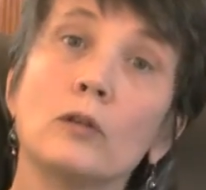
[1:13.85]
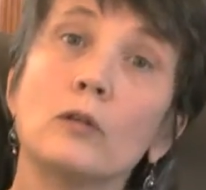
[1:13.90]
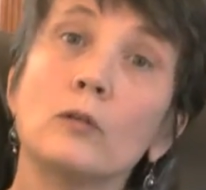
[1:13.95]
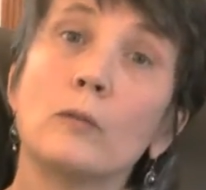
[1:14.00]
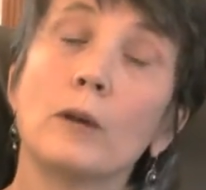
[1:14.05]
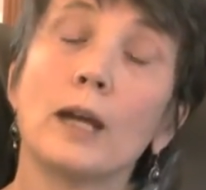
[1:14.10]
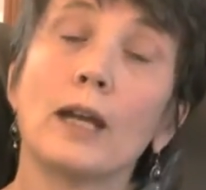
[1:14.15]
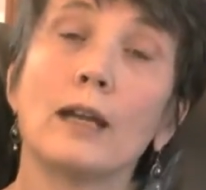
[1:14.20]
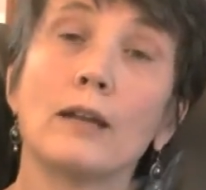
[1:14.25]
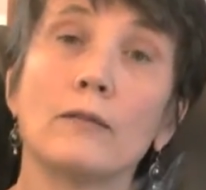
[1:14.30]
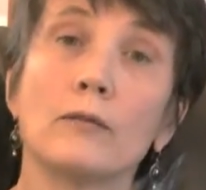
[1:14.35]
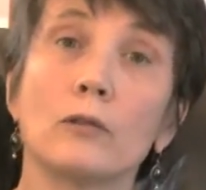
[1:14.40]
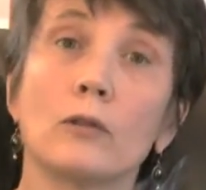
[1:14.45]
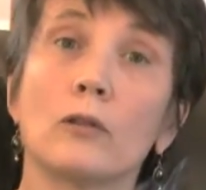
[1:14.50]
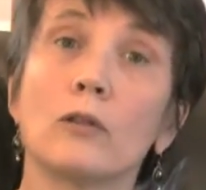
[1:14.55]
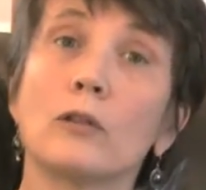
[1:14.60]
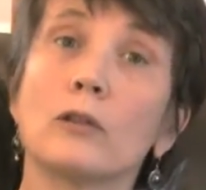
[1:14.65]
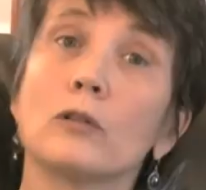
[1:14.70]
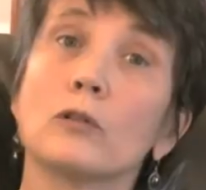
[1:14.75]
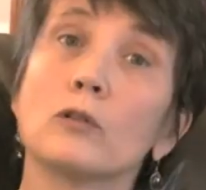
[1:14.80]
new
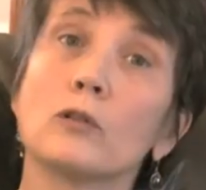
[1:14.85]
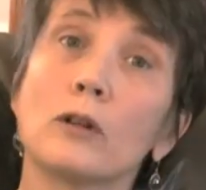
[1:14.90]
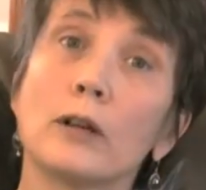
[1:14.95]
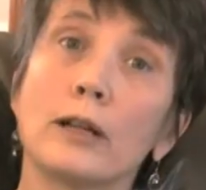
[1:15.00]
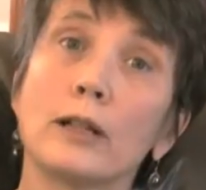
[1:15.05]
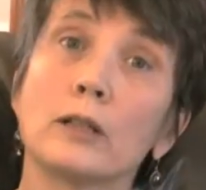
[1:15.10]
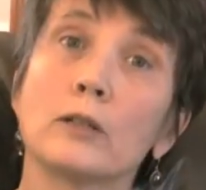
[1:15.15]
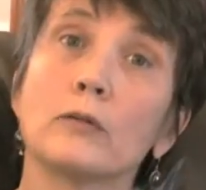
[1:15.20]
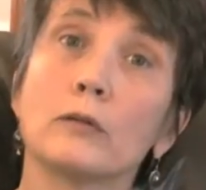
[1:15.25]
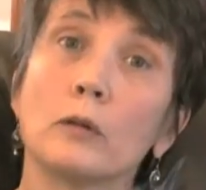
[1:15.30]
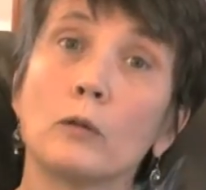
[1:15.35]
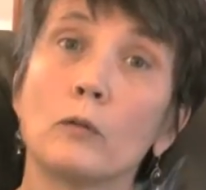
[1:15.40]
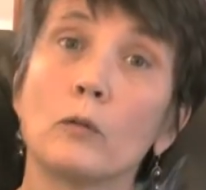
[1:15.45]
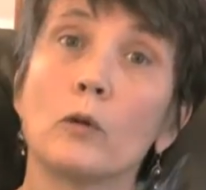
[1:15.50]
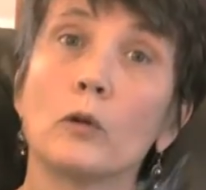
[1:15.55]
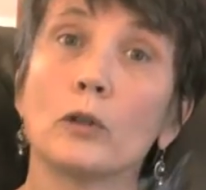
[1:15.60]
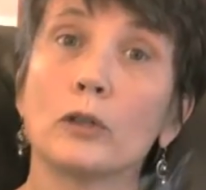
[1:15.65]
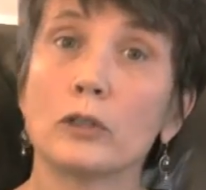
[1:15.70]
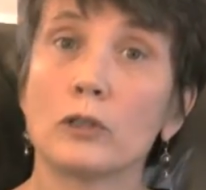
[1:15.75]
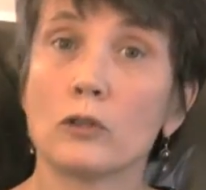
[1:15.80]
behavior that you're trying to
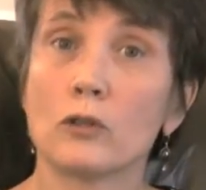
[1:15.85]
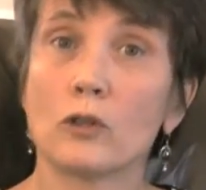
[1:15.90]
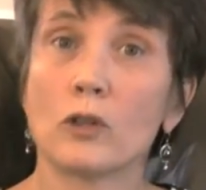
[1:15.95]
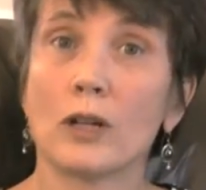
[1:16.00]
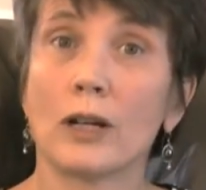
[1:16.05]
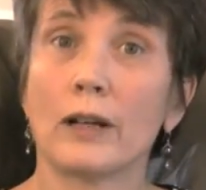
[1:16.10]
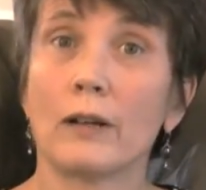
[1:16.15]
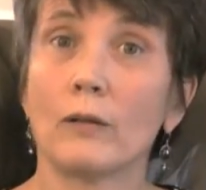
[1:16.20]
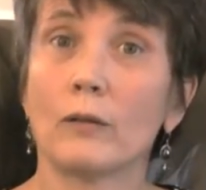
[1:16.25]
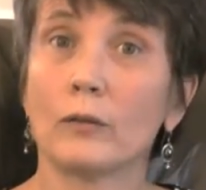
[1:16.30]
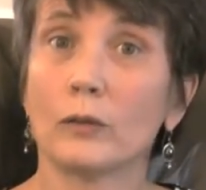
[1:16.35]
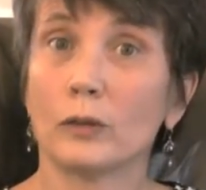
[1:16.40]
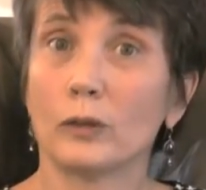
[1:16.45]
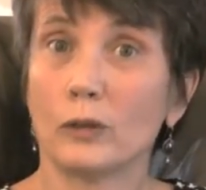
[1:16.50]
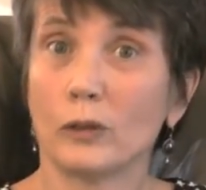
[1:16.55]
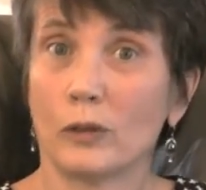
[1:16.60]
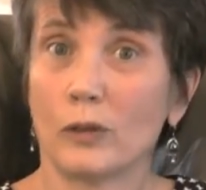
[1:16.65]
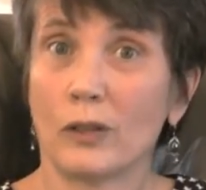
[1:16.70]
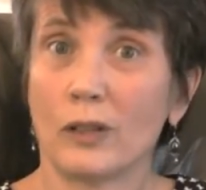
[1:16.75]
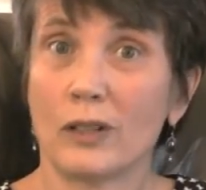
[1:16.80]
reward your child for
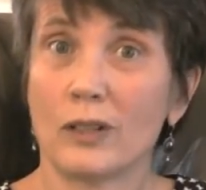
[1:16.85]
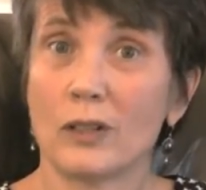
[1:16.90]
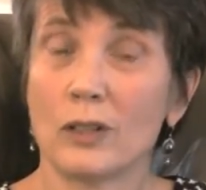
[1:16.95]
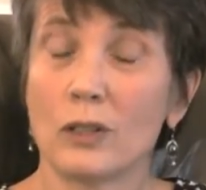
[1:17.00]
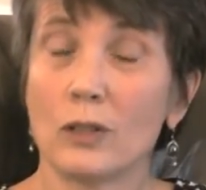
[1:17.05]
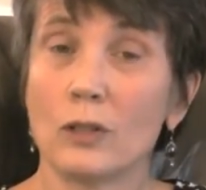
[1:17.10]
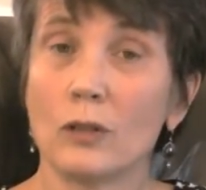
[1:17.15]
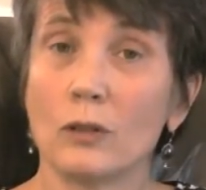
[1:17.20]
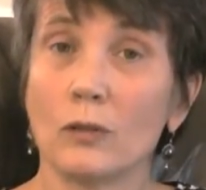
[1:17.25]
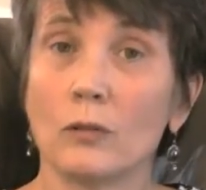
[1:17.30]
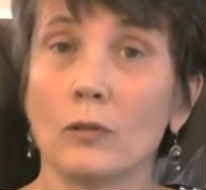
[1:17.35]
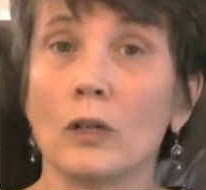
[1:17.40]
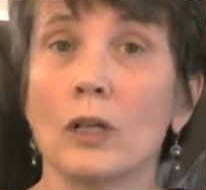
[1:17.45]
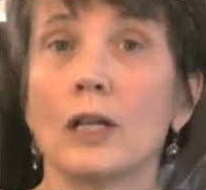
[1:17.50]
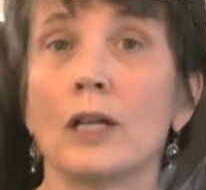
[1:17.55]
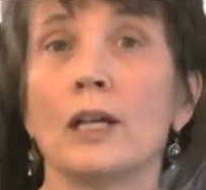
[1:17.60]
learning to do.